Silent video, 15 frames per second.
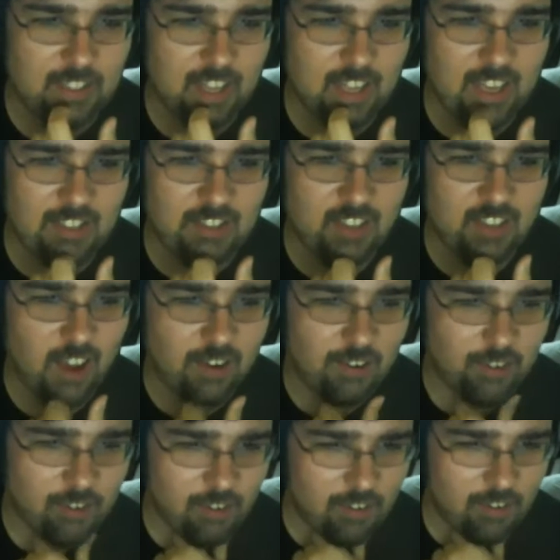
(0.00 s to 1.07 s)
like
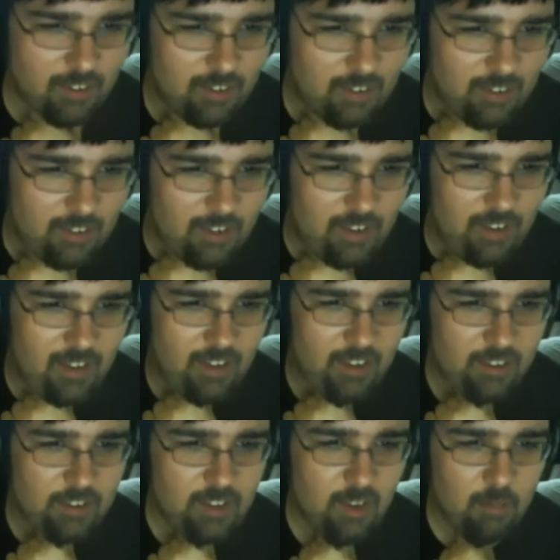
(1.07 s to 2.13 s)
soccer.
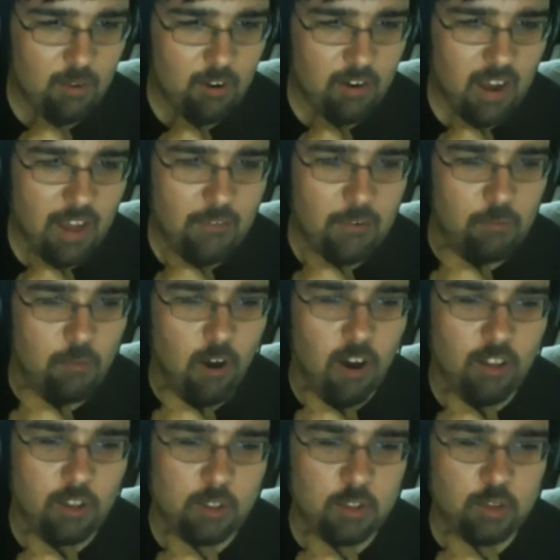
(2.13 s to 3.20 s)
Somewhere Evan Wall is